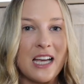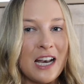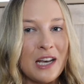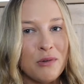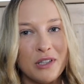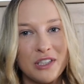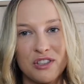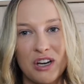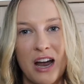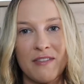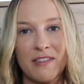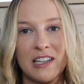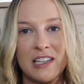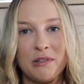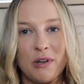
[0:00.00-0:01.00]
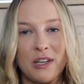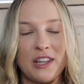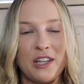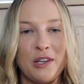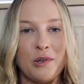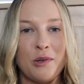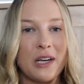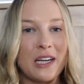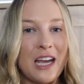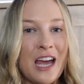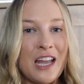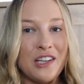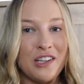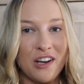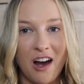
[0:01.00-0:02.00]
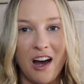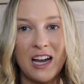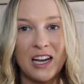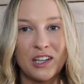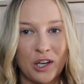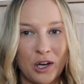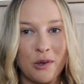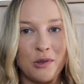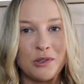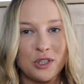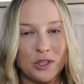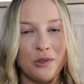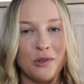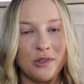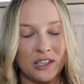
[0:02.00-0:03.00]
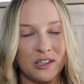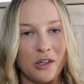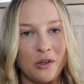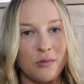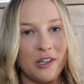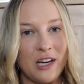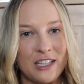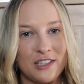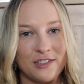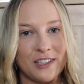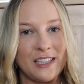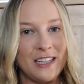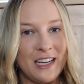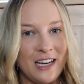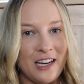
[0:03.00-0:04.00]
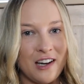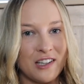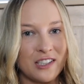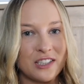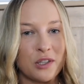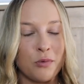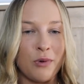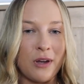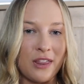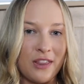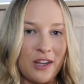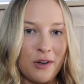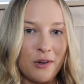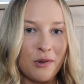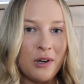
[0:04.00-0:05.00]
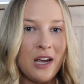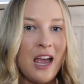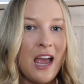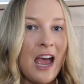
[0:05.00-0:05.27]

anyone traveling with you cannot go to the global entry kiosk with you.